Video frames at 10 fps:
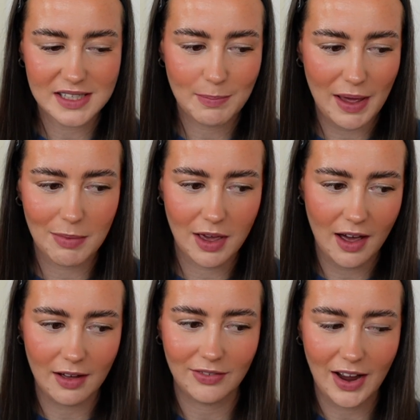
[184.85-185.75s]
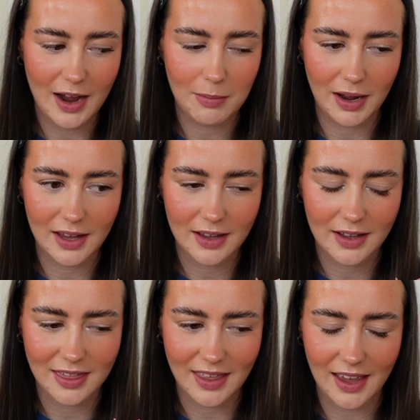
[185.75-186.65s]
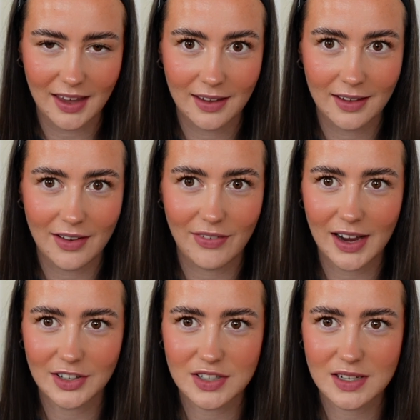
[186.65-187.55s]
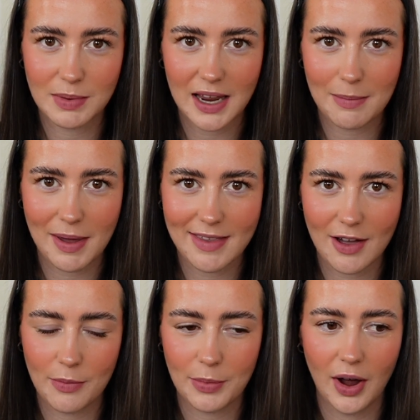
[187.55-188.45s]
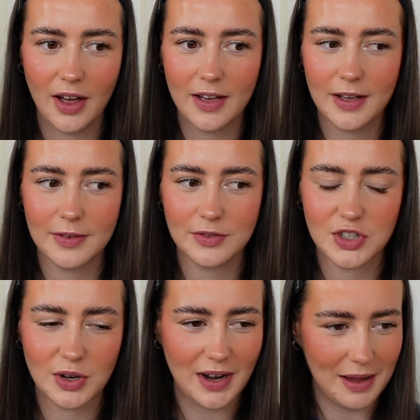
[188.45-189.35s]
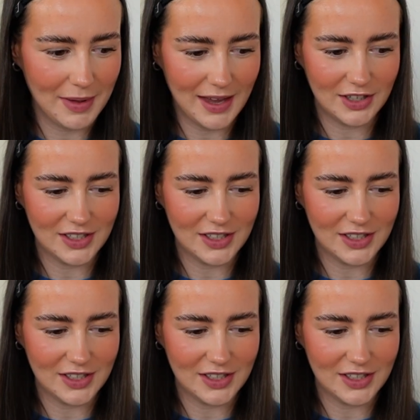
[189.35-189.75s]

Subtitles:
Is the baby girl vibe like a thing? Have I just completely made that up? But do you know what I mean?